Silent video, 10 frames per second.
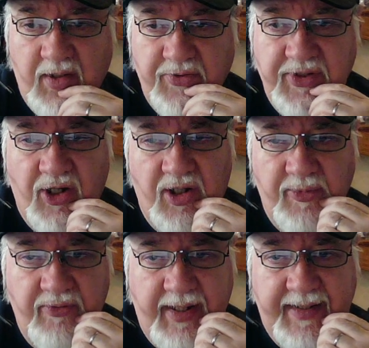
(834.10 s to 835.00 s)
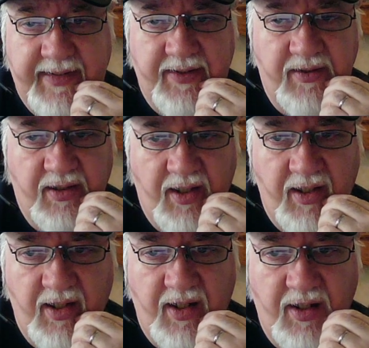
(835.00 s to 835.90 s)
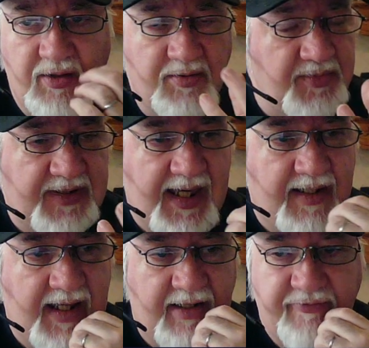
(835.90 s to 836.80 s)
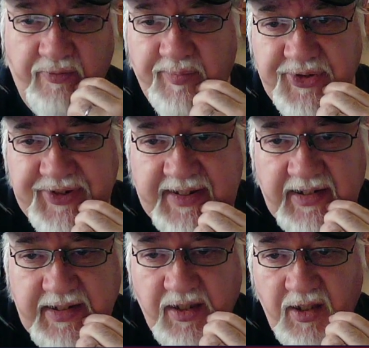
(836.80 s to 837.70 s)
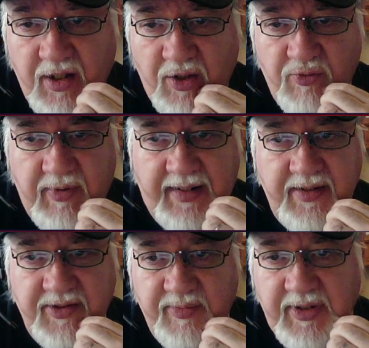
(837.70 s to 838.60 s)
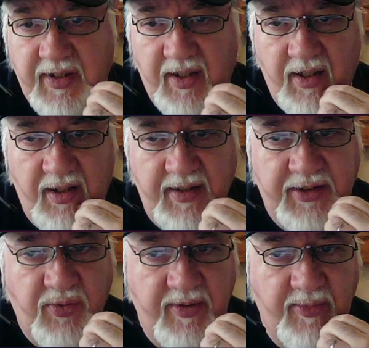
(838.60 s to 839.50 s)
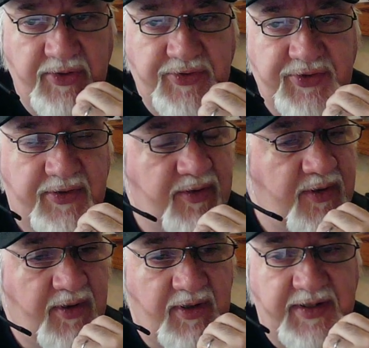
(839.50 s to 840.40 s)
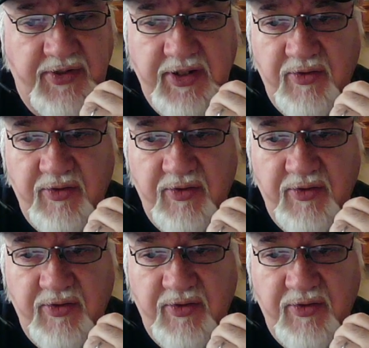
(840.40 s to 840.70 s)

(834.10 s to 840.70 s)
The armor rack can have particularly random equipment in the